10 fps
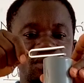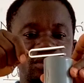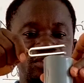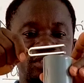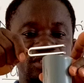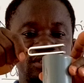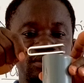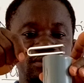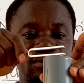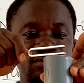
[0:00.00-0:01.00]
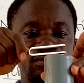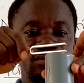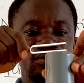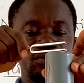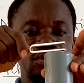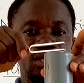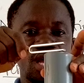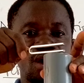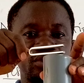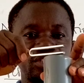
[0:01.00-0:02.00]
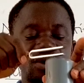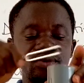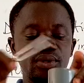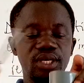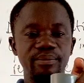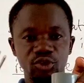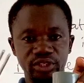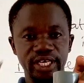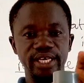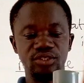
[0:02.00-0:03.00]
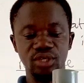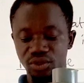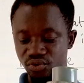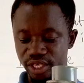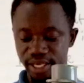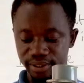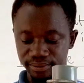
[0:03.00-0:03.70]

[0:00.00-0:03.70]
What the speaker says: You see? Loud sound. Let me do it again so that you hear.